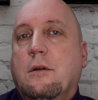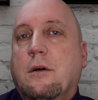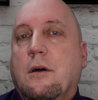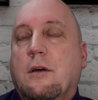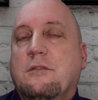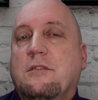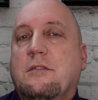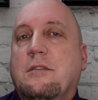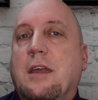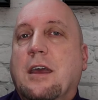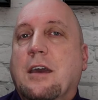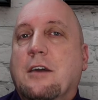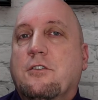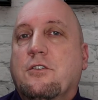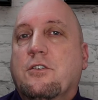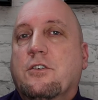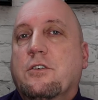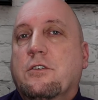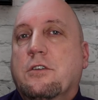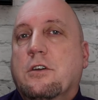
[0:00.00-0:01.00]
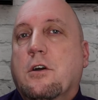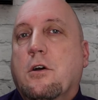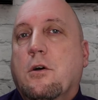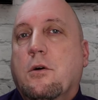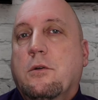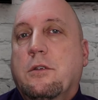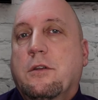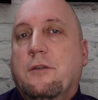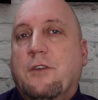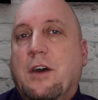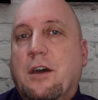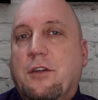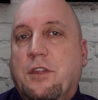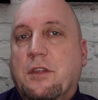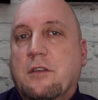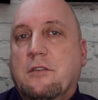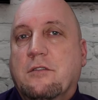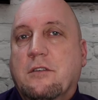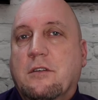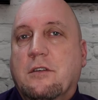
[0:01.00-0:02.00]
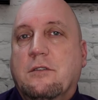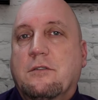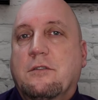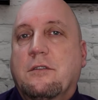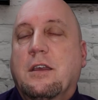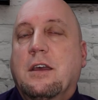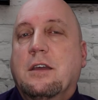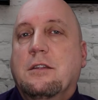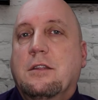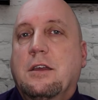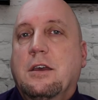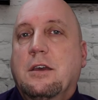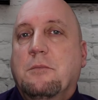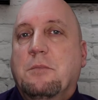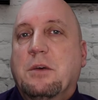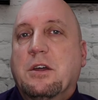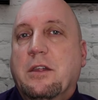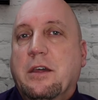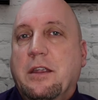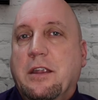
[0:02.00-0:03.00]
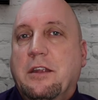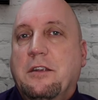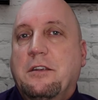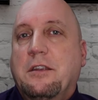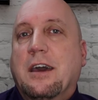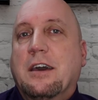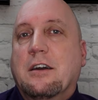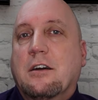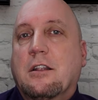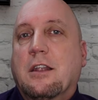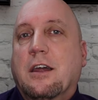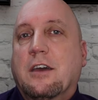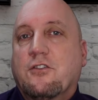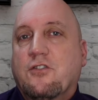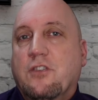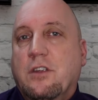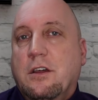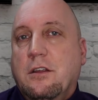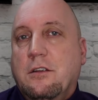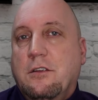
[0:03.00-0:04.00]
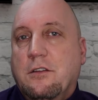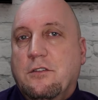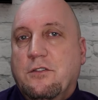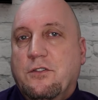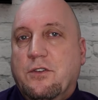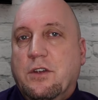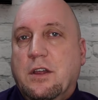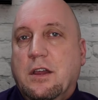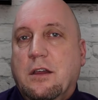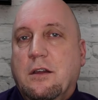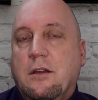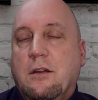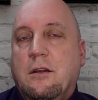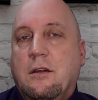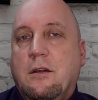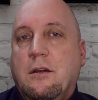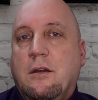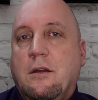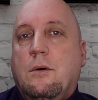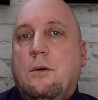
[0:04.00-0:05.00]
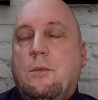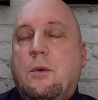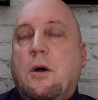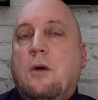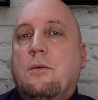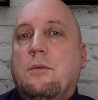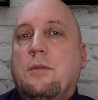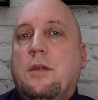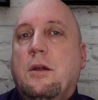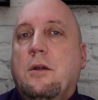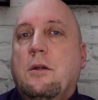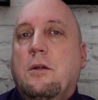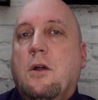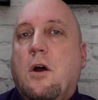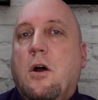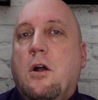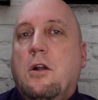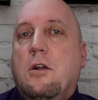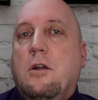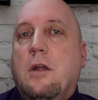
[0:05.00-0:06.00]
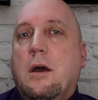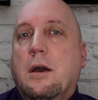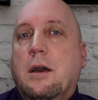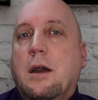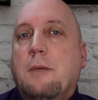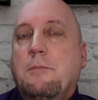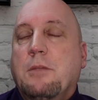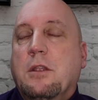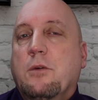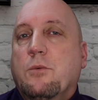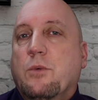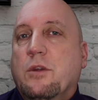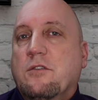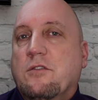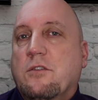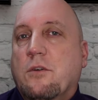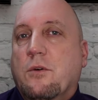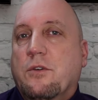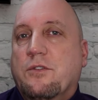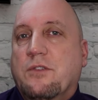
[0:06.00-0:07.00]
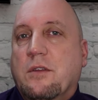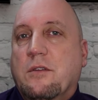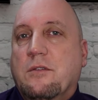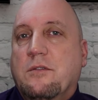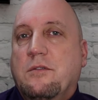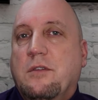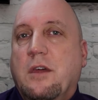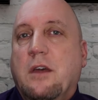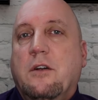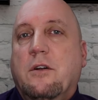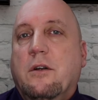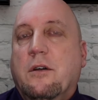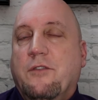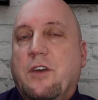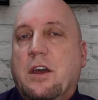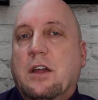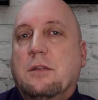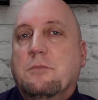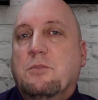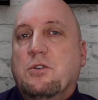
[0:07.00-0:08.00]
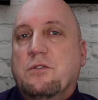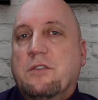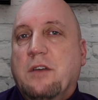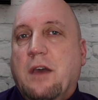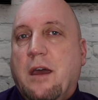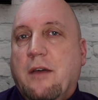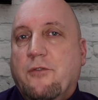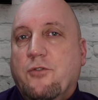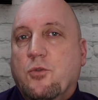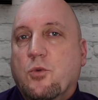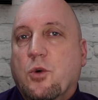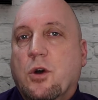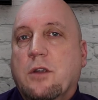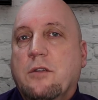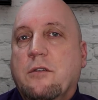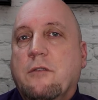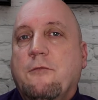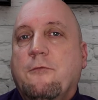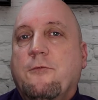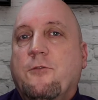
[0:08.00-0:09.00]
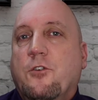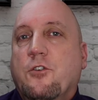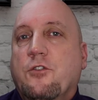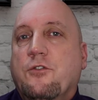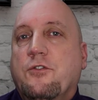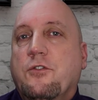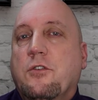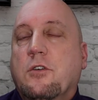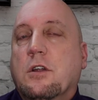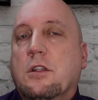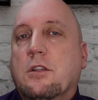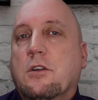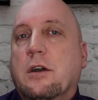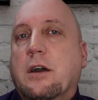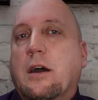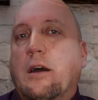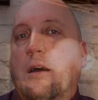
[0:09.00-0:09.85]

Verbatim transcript: a standard code of ethics is in the billing and debt collection industry? Well, there are a couple of resources that are available to everyone. First, you can look